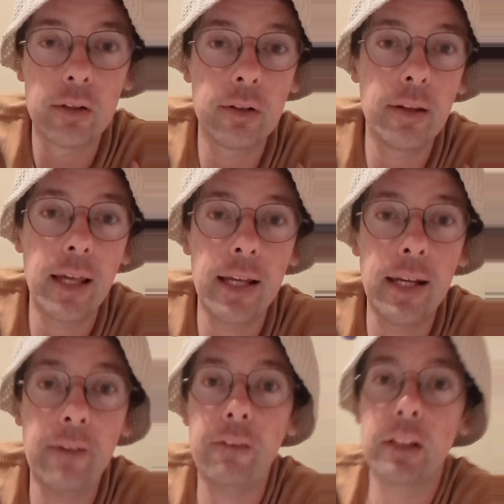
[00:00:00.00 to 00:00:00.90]
so that
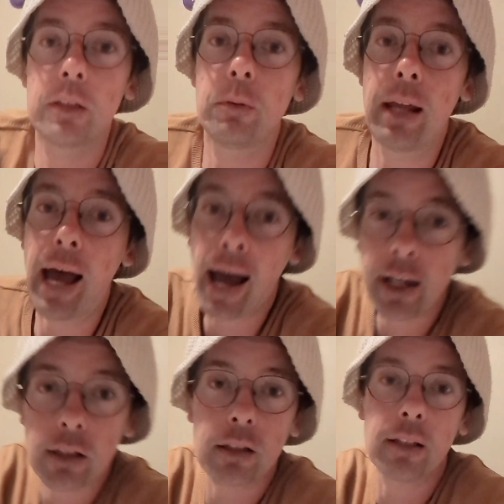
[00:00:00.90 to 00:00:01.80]
Netflix would
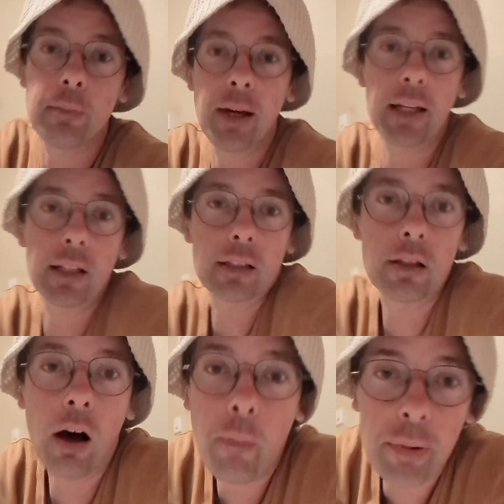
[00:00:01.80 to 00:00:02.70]
actually make a
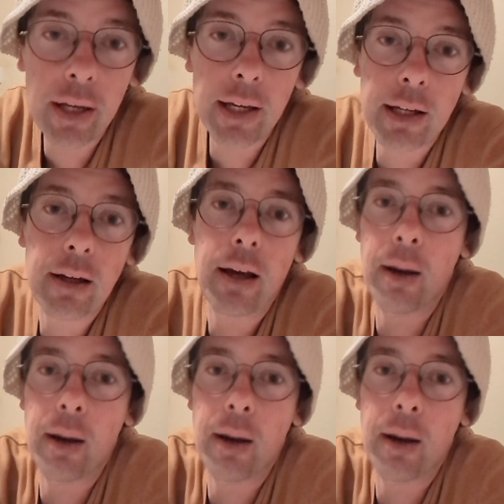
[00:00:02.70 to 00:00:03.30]
topic